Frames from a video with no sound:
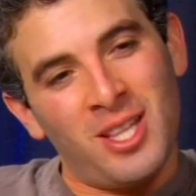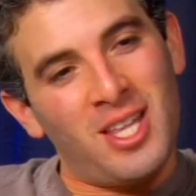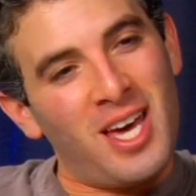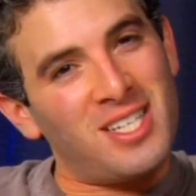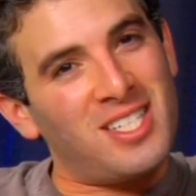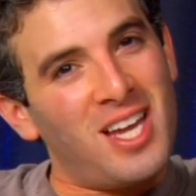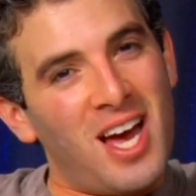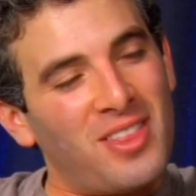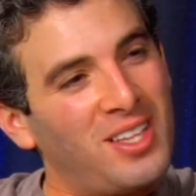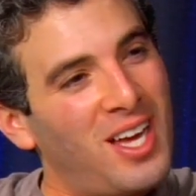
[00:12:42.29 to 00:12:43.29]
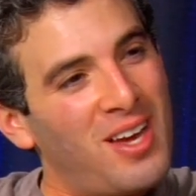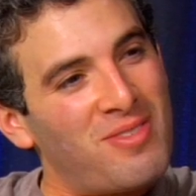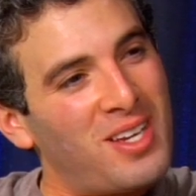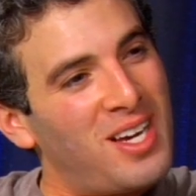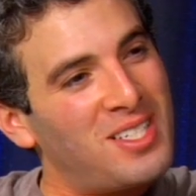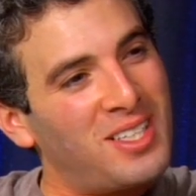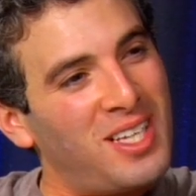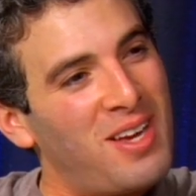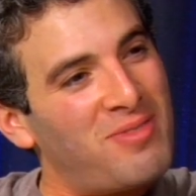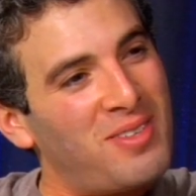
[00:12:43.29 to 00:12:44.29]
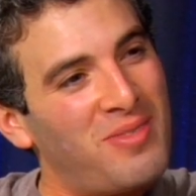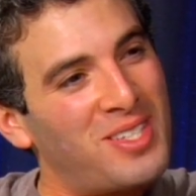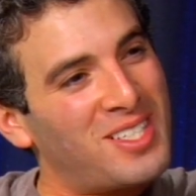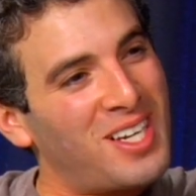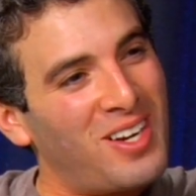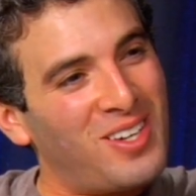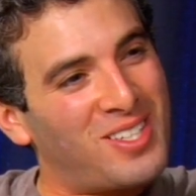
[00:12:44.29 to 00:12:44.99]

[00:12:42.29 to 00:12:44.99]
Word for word: That is not the life, the ideal life of a singer.